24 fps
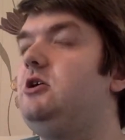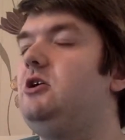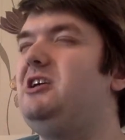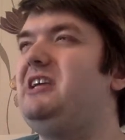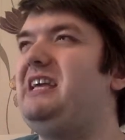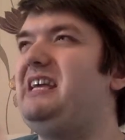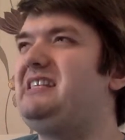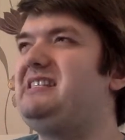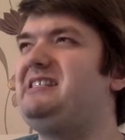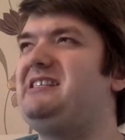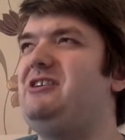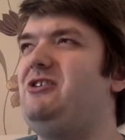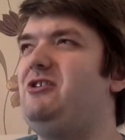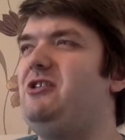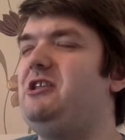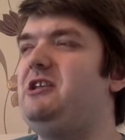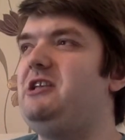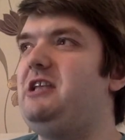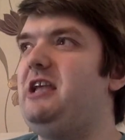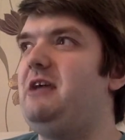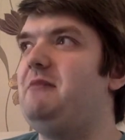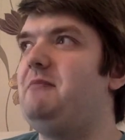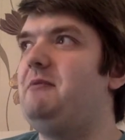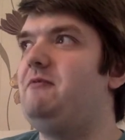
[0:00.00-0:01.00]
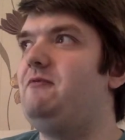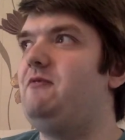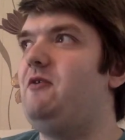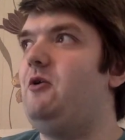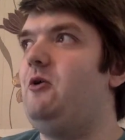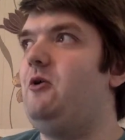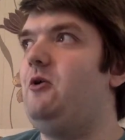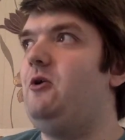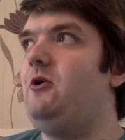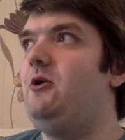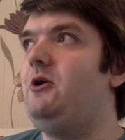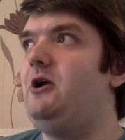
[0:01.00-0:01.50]
yesterday or the day
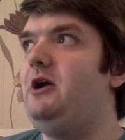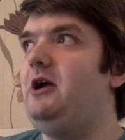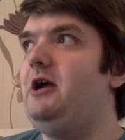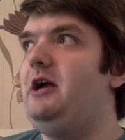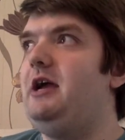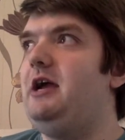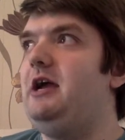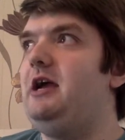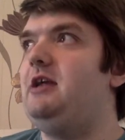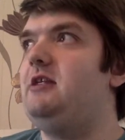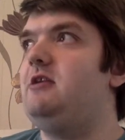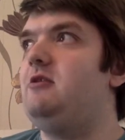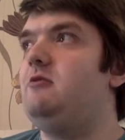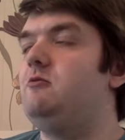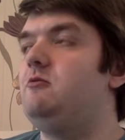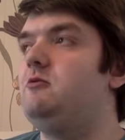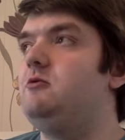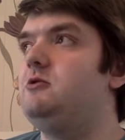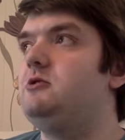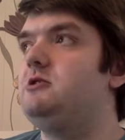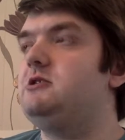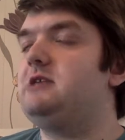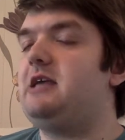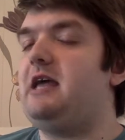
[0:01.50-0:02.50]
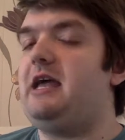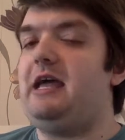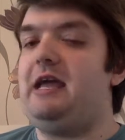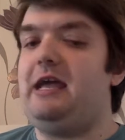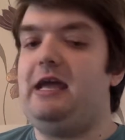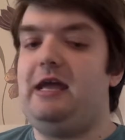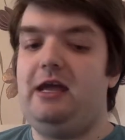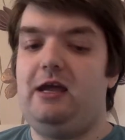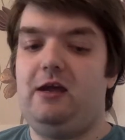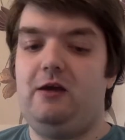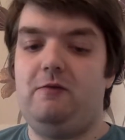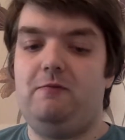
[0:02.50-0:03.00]
before, and it was
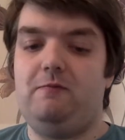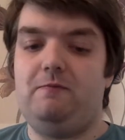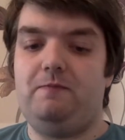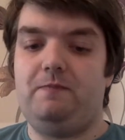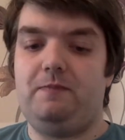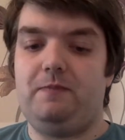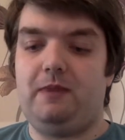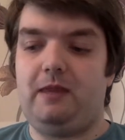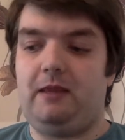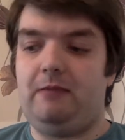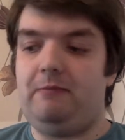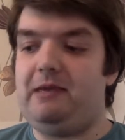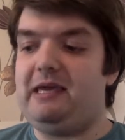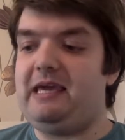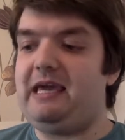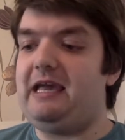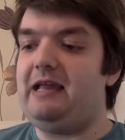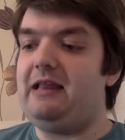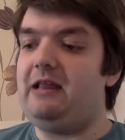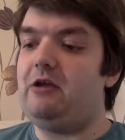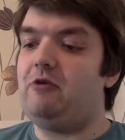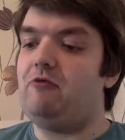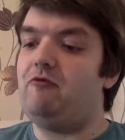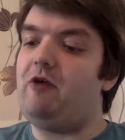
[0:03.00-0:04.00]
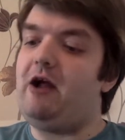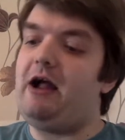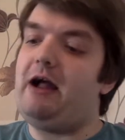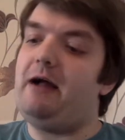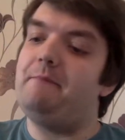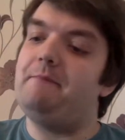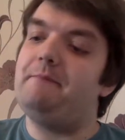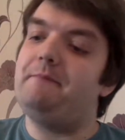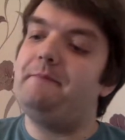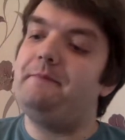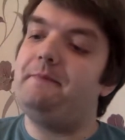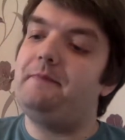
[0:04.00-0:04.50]

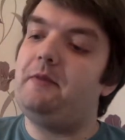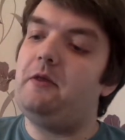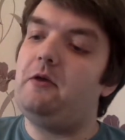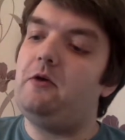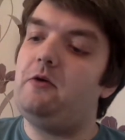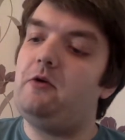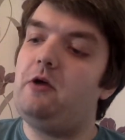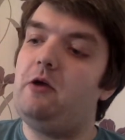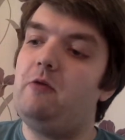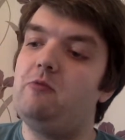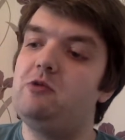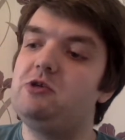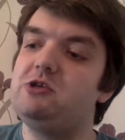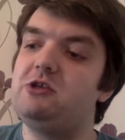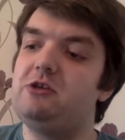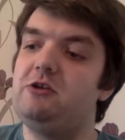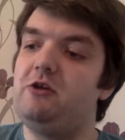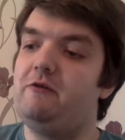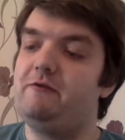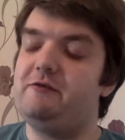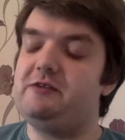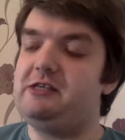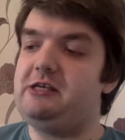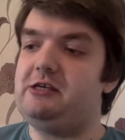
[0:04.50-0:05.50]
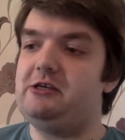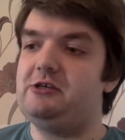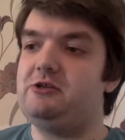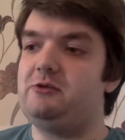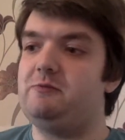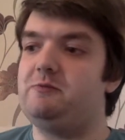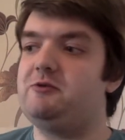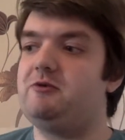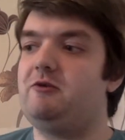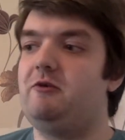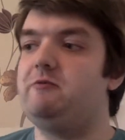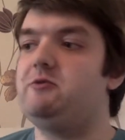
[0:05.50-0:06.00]
kilogram, it wasn't obviously a
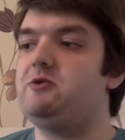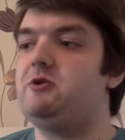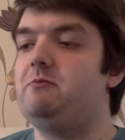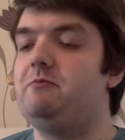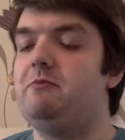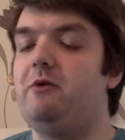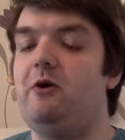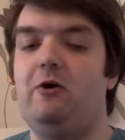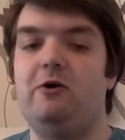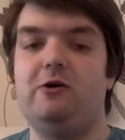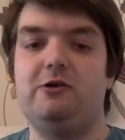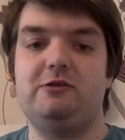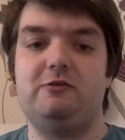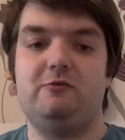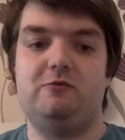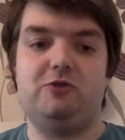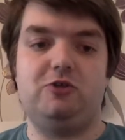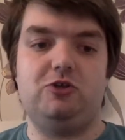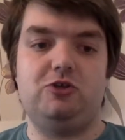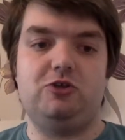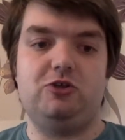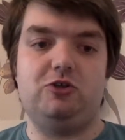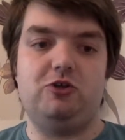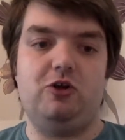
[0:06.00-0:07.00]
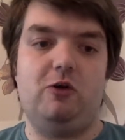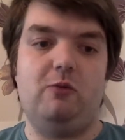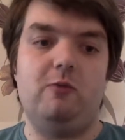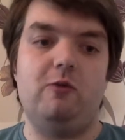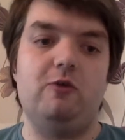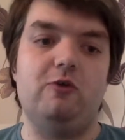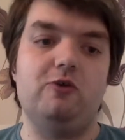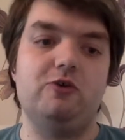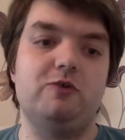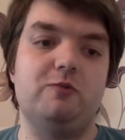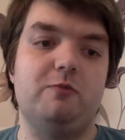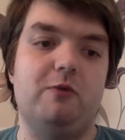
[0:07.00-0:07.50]
subscription box, it was just a normal
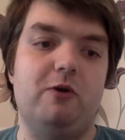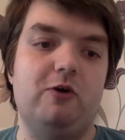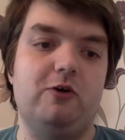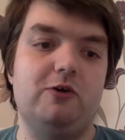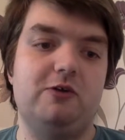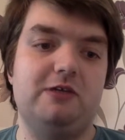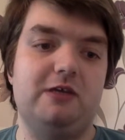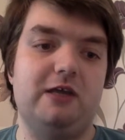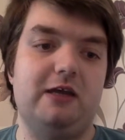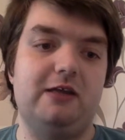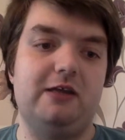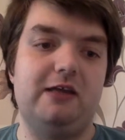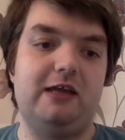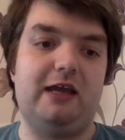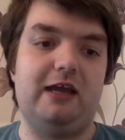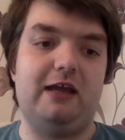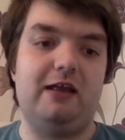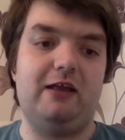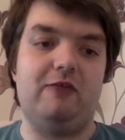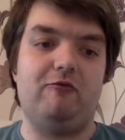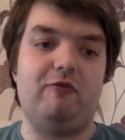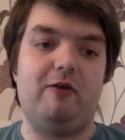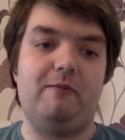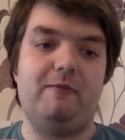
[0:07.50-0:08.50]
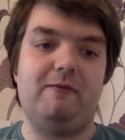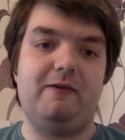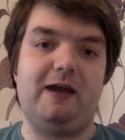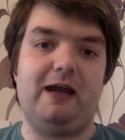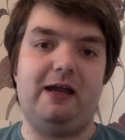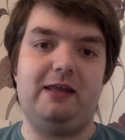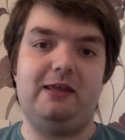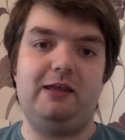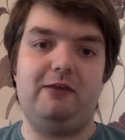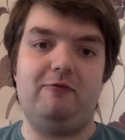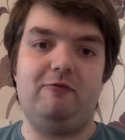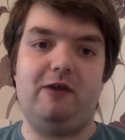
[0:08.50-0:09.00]
Lush box. It had a kilogram
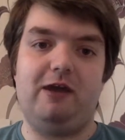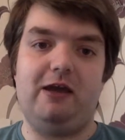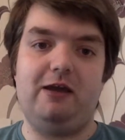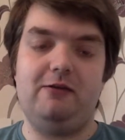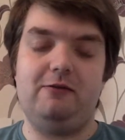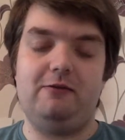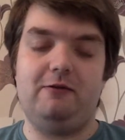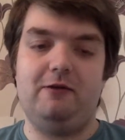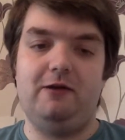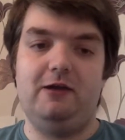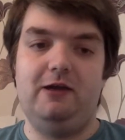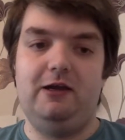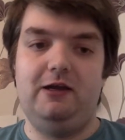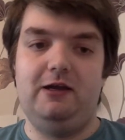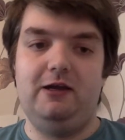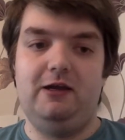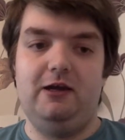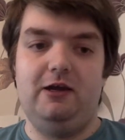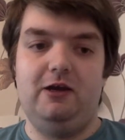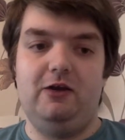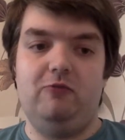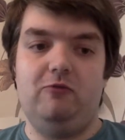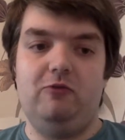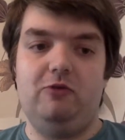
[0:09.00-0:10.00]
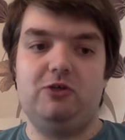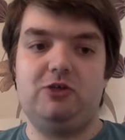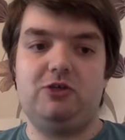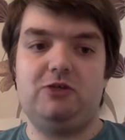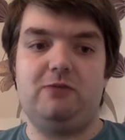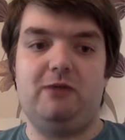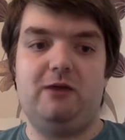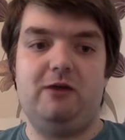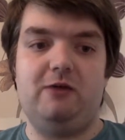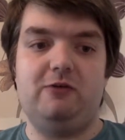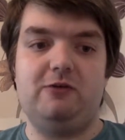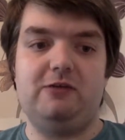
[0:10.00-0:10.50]
candy rain, which
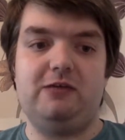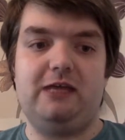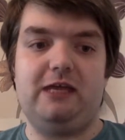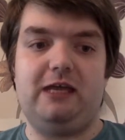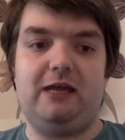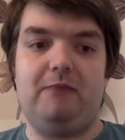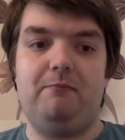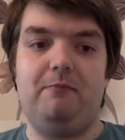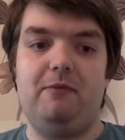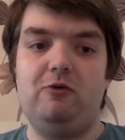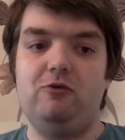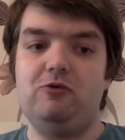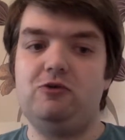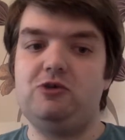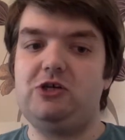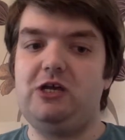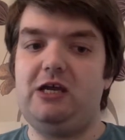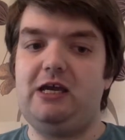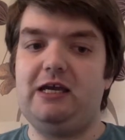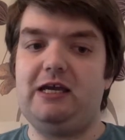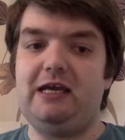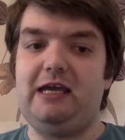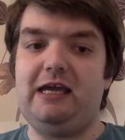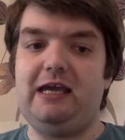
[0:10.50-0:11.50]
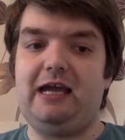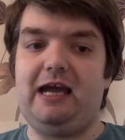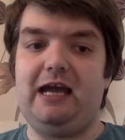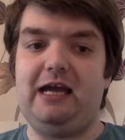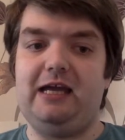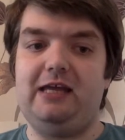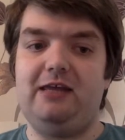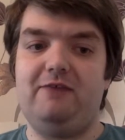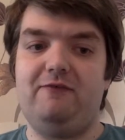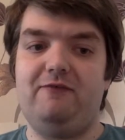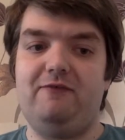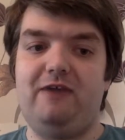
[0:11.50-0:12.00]
smells like a milkshakey
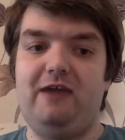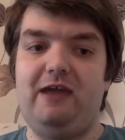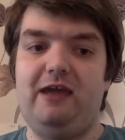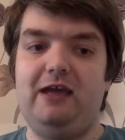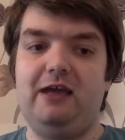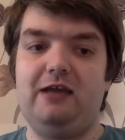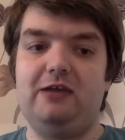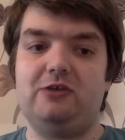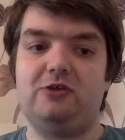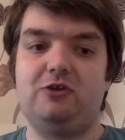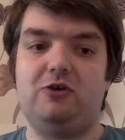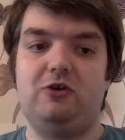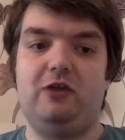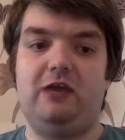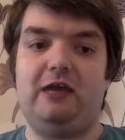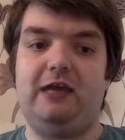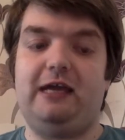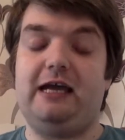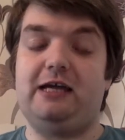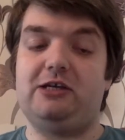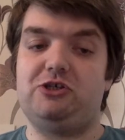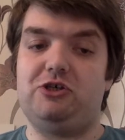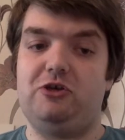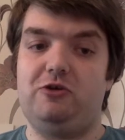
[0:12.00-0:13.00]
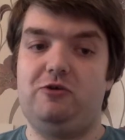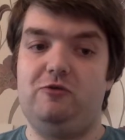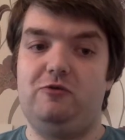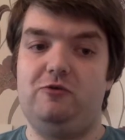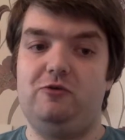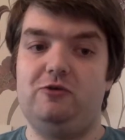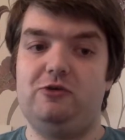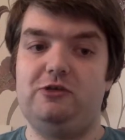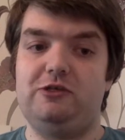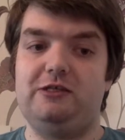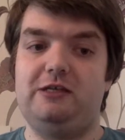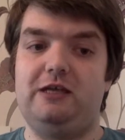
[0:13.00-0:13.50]
kind of thing. It's got like cashew
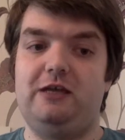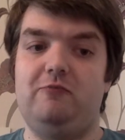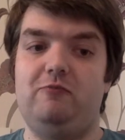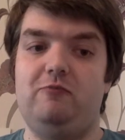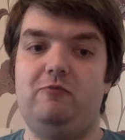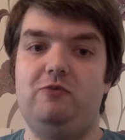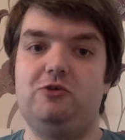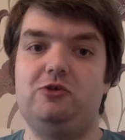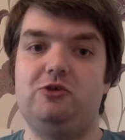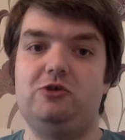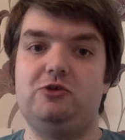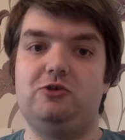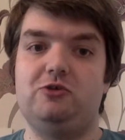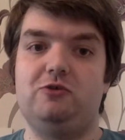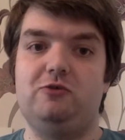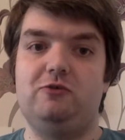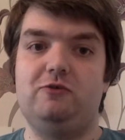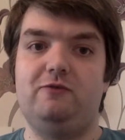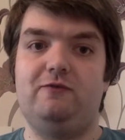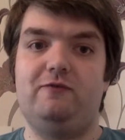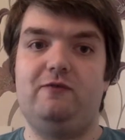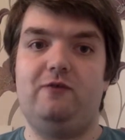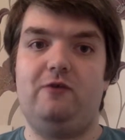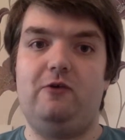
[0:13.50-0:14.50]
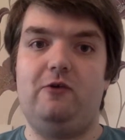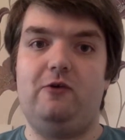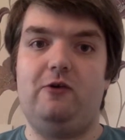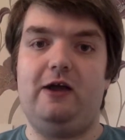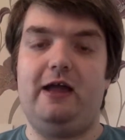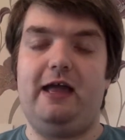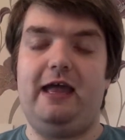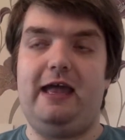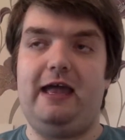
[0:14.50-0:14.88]
nuts in, which is good for